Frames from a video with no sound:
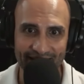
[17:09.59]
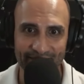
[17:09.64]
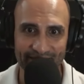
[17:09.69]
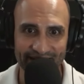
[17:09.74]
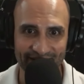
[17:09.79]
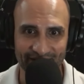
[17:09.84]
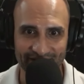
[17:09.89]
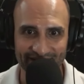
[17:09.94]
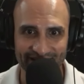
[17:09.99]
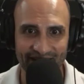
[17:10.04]
I'm
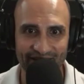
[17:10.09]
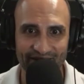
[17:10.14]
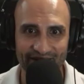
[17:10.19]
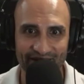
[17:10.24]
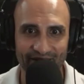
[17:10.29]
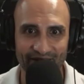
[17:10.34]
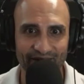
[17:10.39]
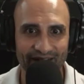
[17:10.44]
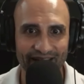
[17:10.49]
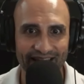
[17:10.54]
in
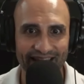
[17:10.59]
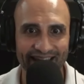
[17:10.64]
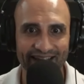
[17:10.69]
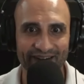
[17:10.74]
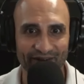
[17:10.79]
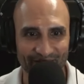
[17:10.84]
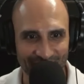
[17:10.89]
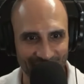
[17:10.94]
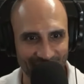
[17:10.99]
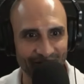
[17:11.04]
Ontario,
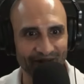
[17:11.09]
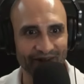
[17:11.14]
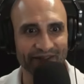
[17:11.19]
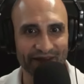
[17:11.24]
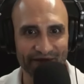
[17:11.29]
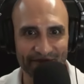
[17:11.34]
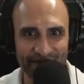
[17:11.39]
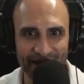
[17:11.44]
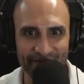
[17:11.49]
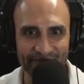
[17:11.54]
you know, calling
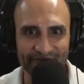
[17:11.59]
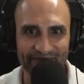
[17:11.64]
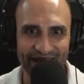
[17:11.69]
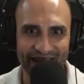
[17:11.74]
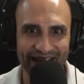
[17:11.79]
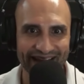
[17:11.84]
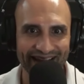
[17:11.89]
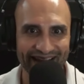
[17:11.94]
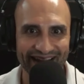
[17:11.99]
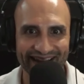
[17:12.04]
them up.
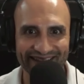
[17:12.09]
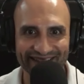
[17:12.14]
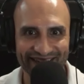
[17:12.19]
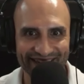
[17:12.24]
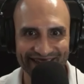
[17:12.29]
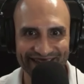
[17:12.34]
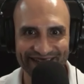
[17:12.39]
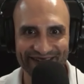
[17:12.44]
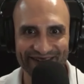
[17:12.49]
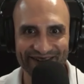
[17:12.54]
Hey guys,
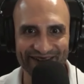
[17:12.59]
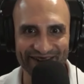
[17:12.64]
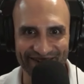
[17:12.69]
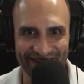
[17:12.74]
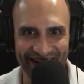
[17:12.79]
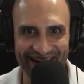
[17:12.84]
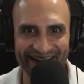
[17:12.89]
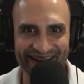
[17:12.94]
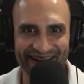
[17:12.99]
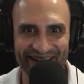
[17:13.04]
how you doing?
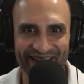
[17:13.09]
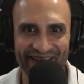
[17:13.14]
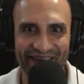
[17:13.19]
Right.